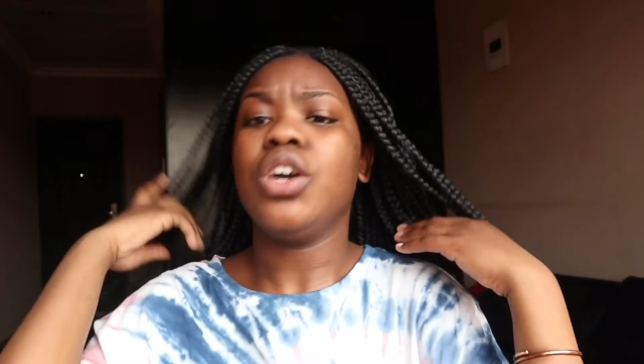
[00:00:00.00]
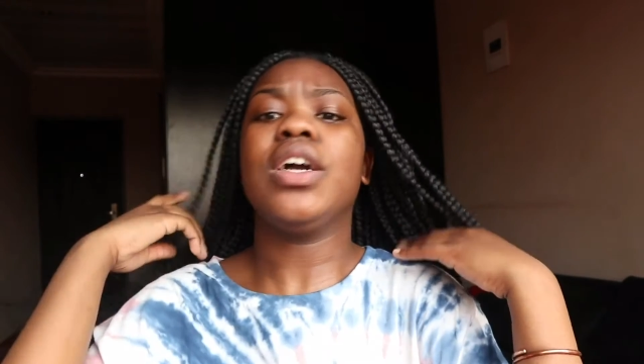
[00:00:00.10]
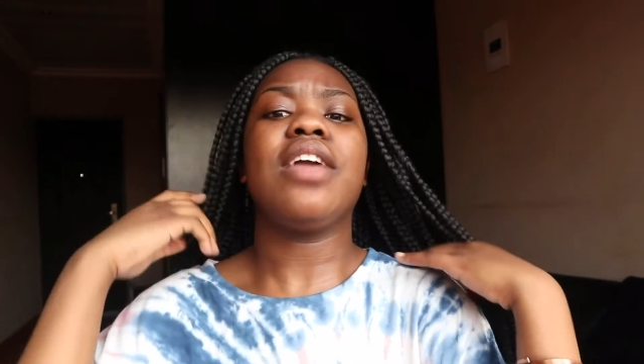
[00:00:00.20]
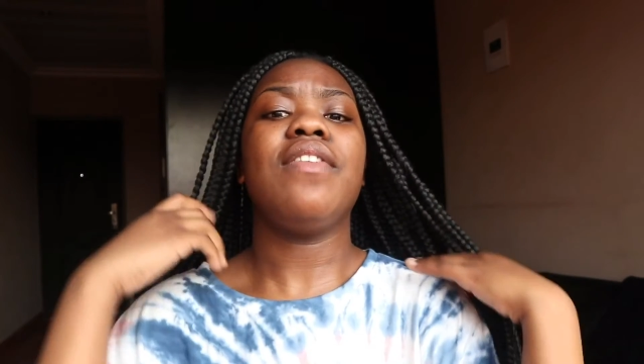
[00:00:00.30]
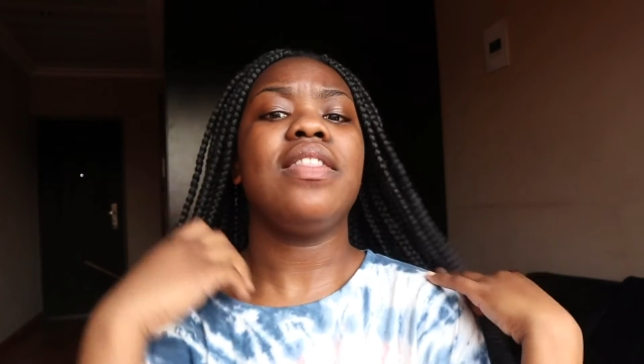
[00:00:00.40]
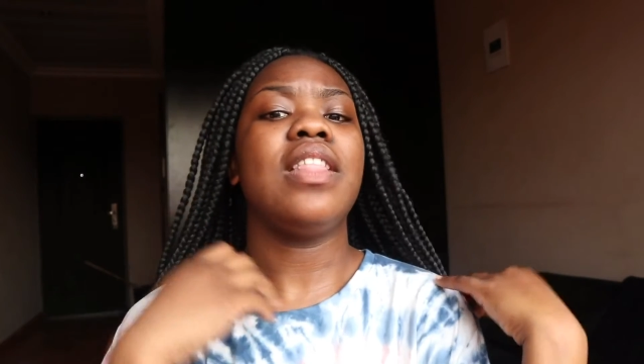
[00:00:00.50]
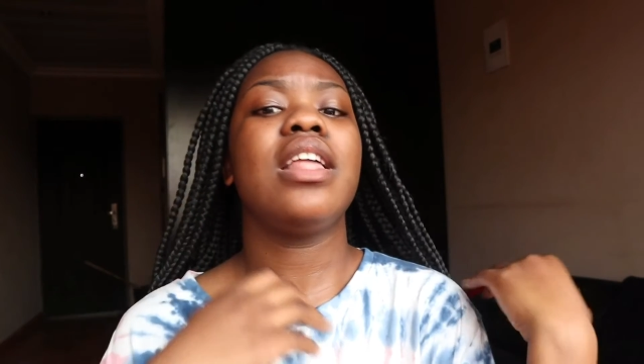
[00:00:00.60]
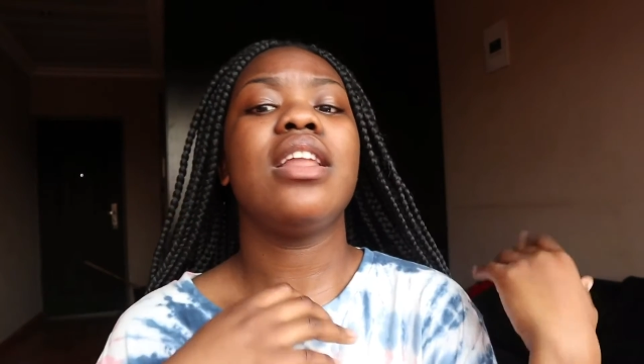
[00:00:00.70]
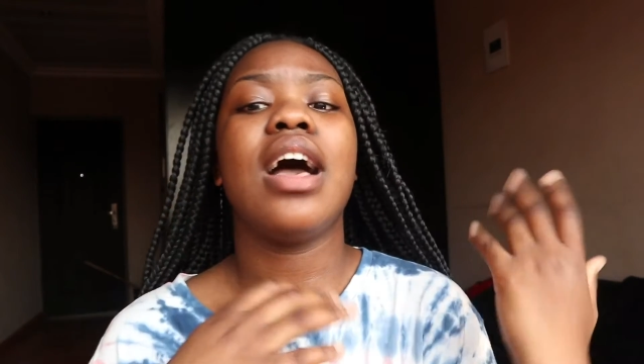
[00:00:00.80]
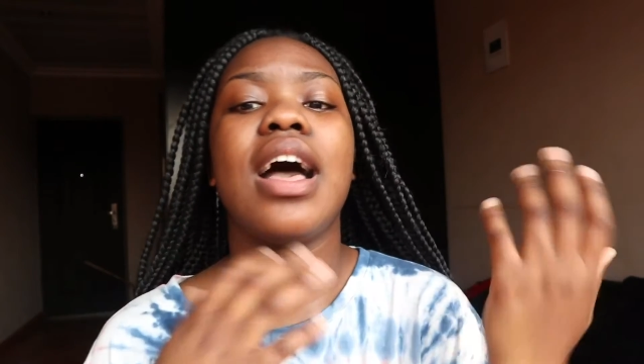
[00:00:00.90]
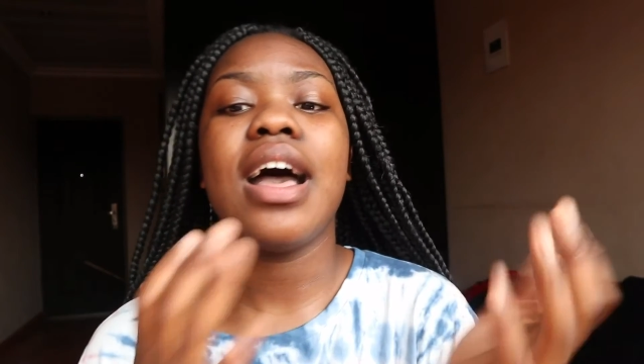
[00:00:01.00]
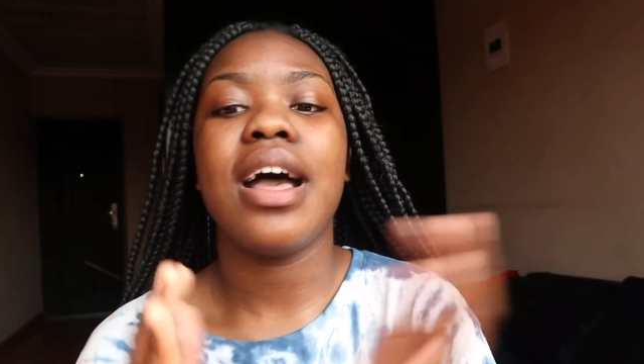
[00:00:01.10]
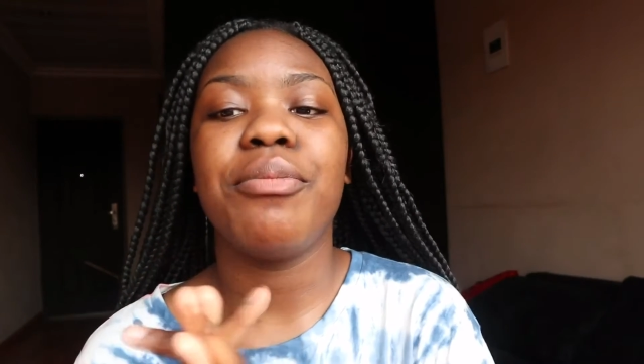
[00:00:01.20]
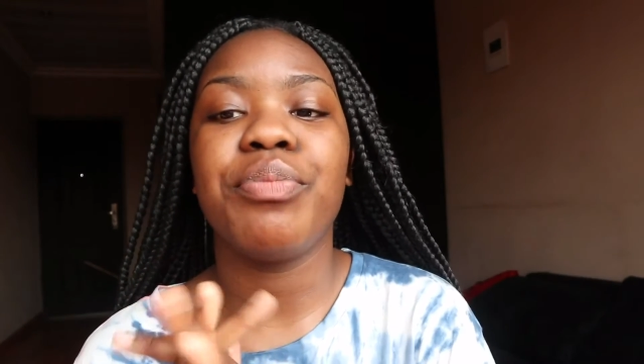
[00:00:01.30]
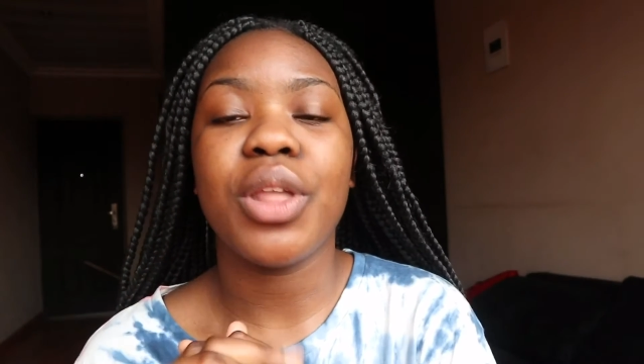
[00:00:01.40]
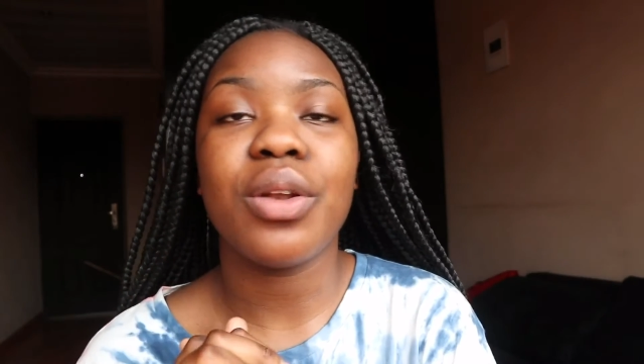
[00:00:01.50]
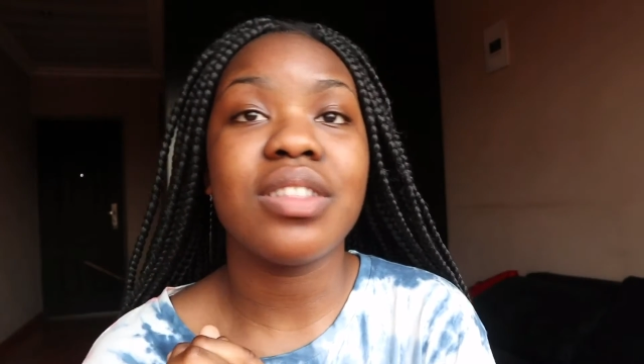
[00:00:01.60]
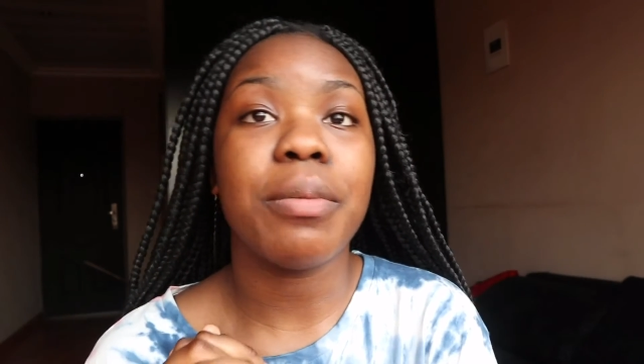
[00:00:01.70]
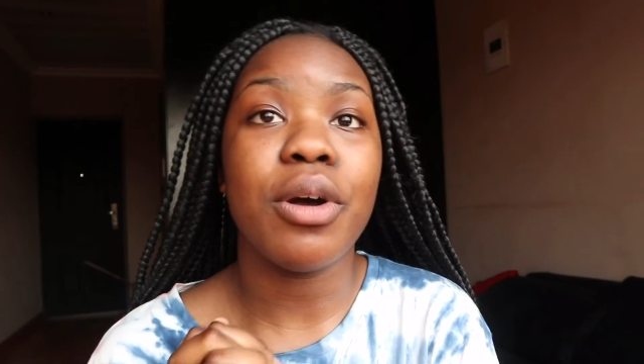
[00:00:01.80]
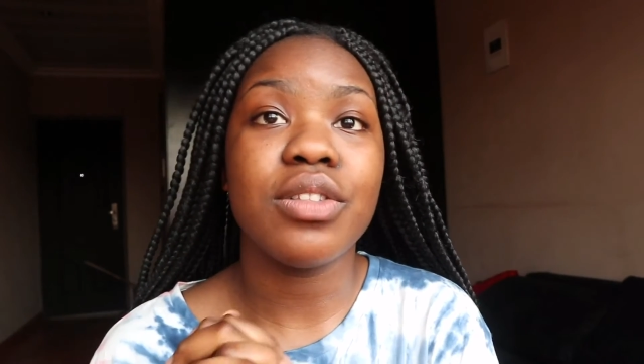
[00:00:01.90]
Okay, fine then. That was
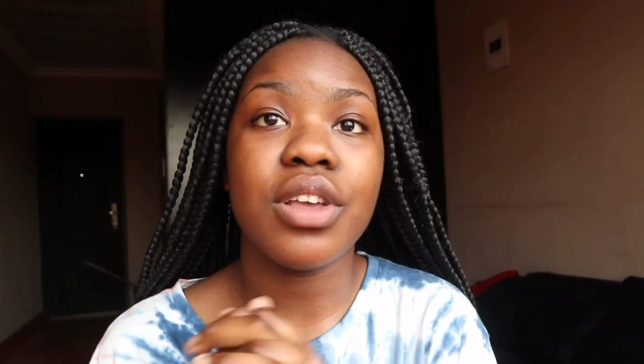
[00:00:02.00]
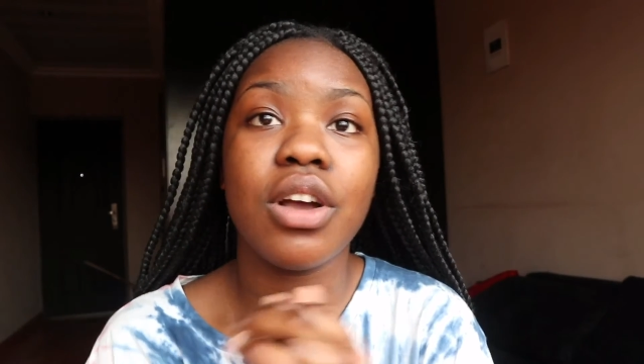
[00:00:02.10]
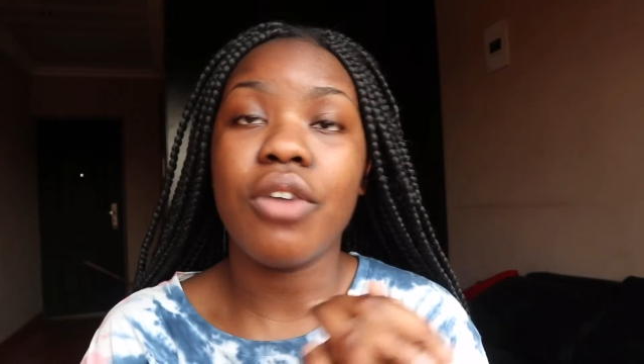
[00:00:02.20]
the parting